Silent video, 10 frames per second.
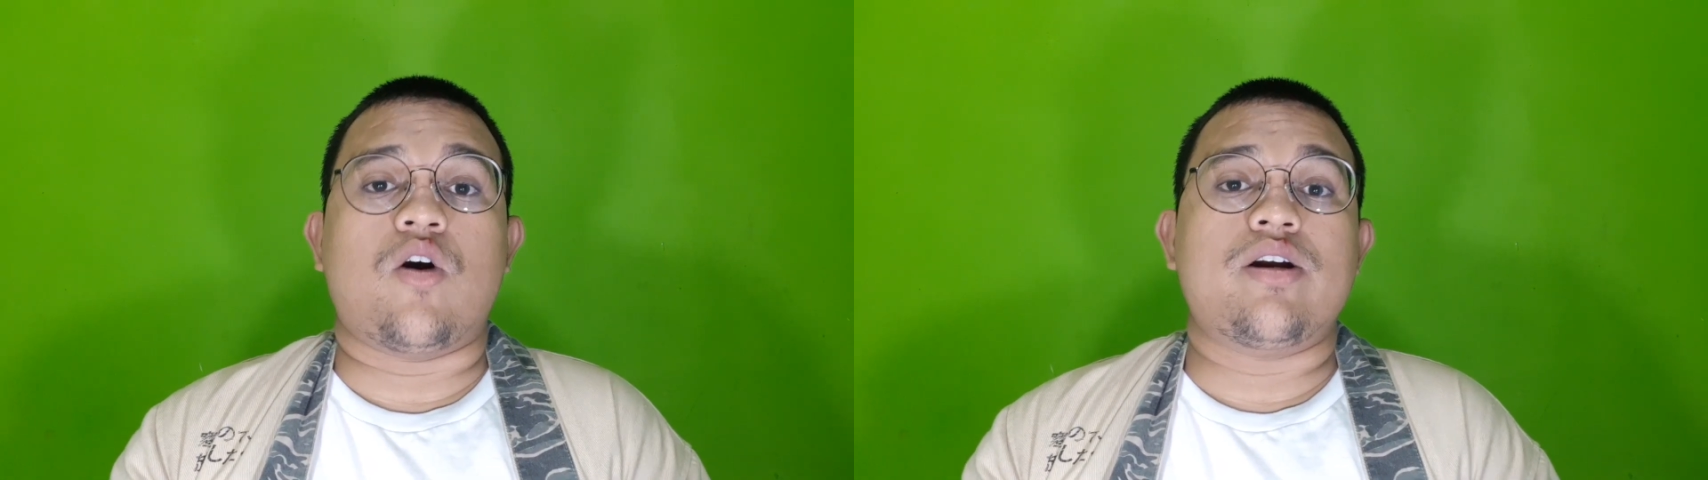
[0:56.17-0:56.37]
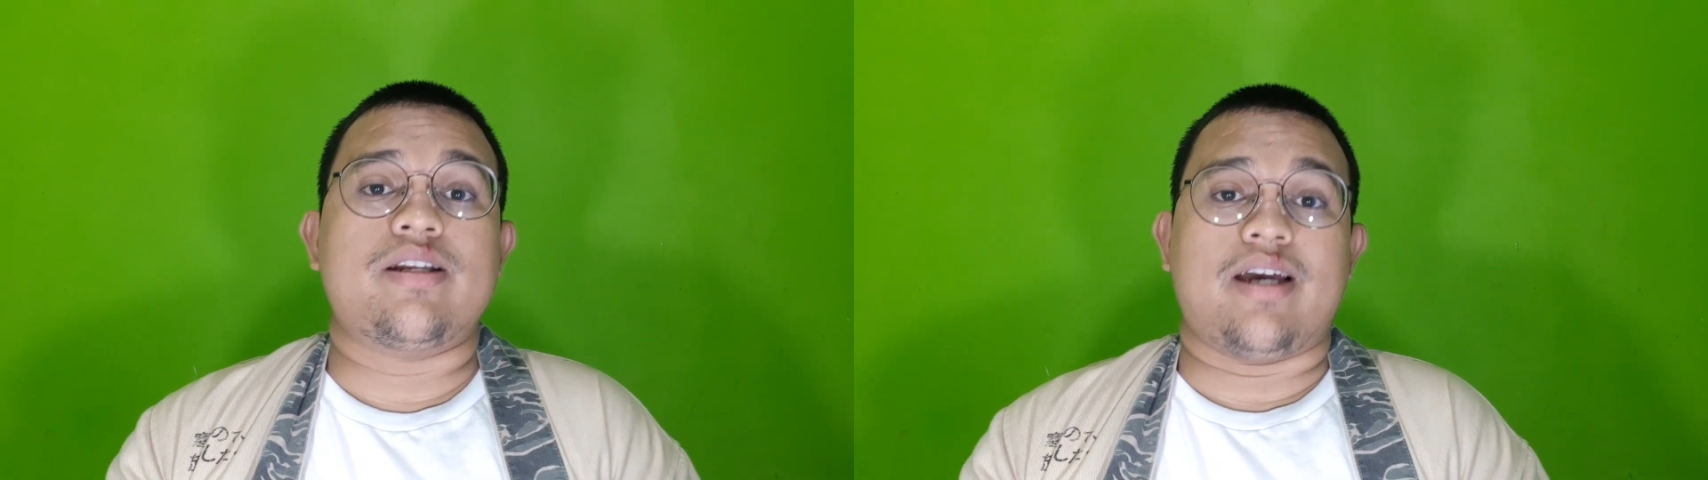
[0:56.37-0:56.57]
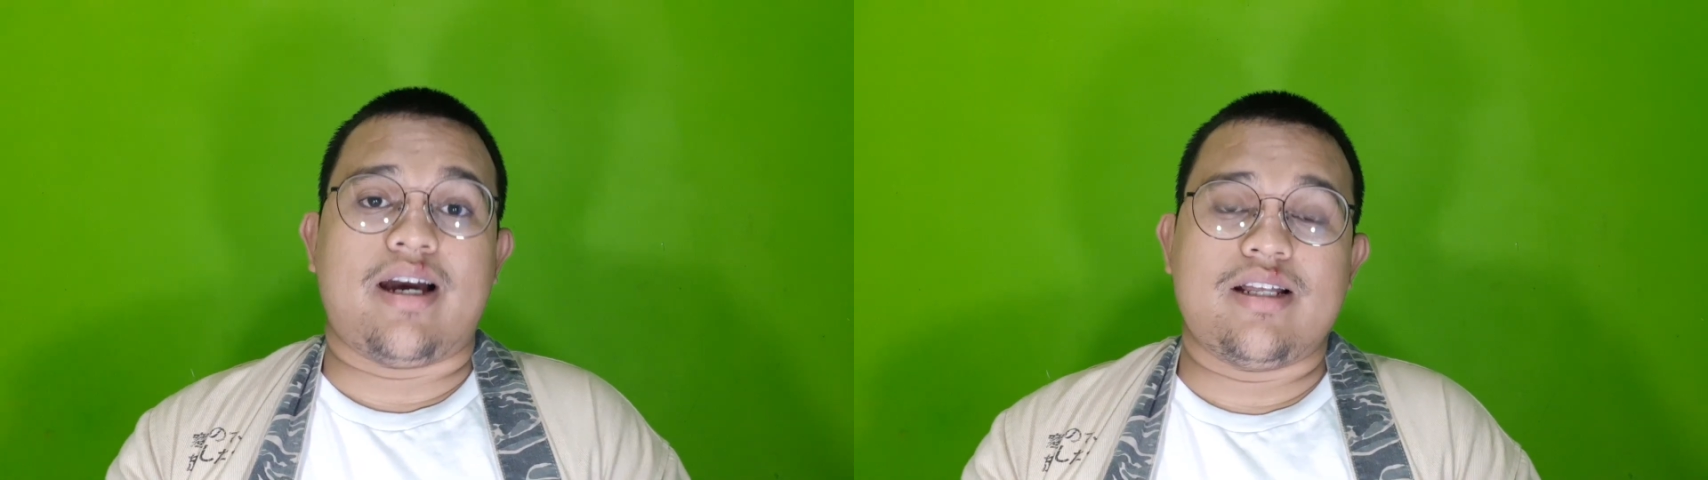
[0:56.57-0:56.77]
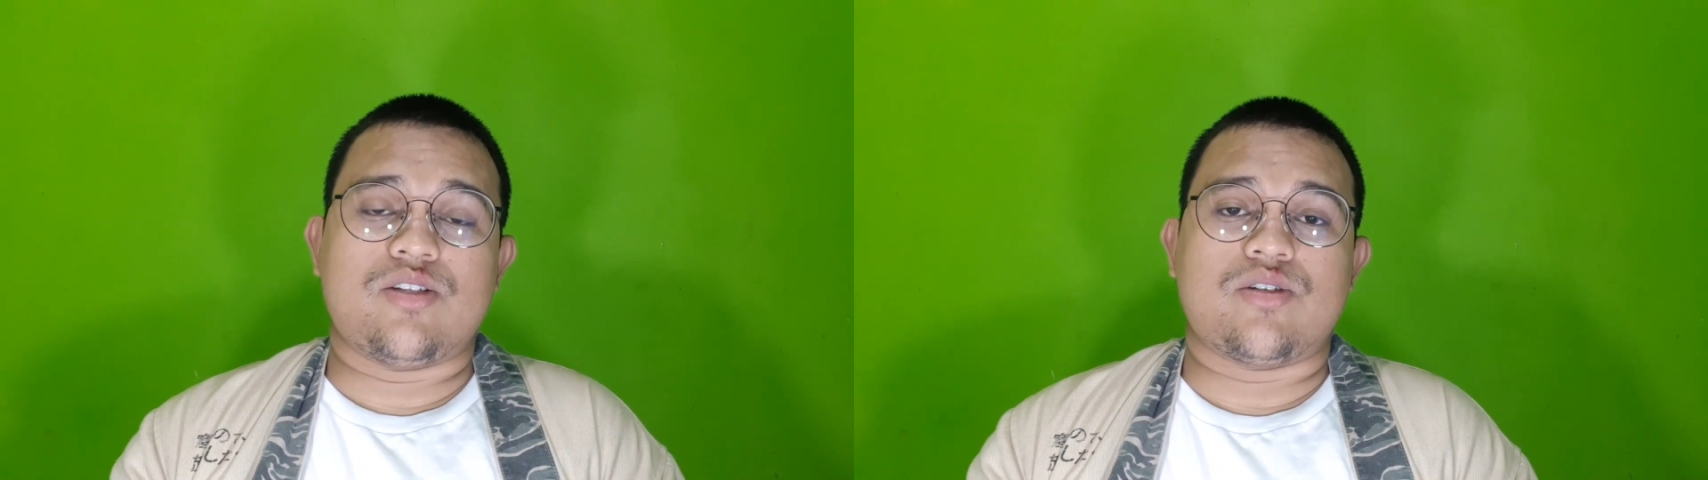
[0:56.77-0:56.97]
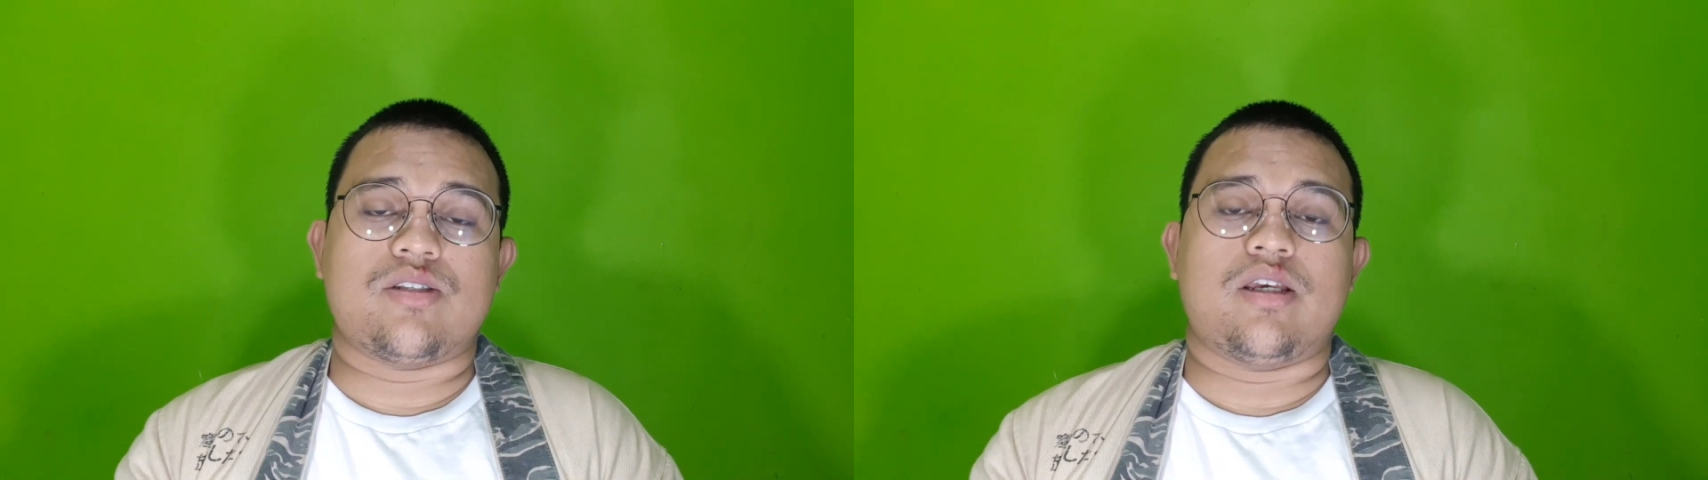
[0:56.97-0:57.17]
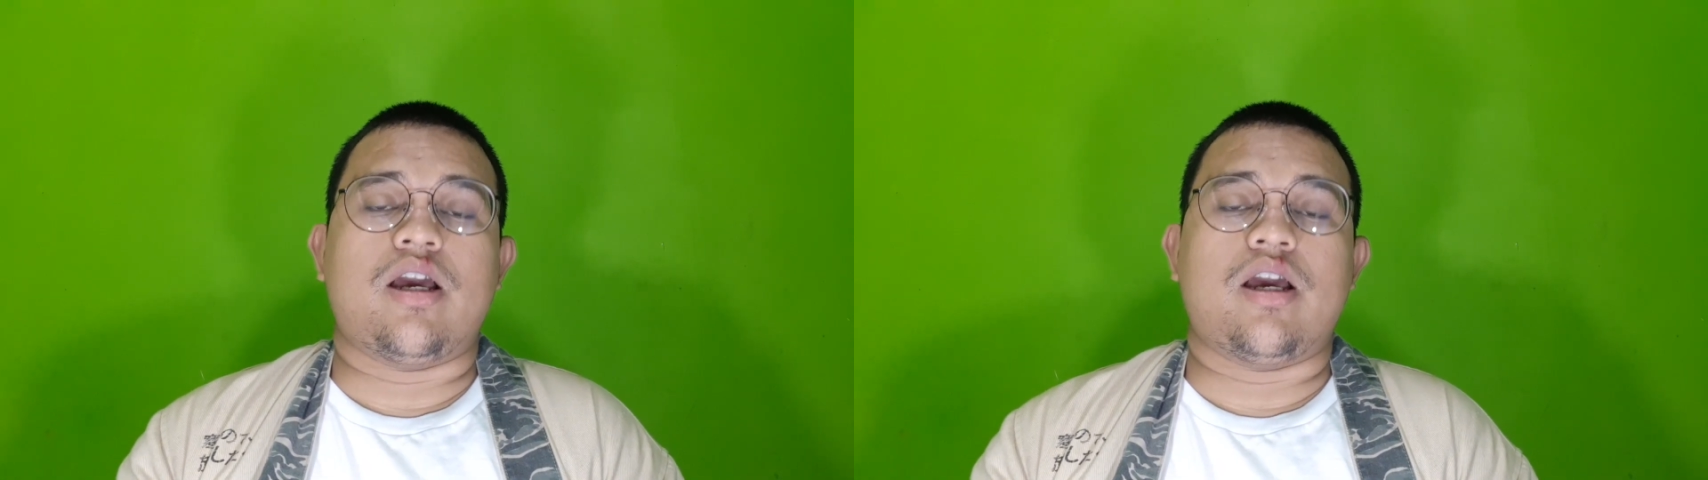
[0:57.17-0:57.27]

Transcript: or the addressee,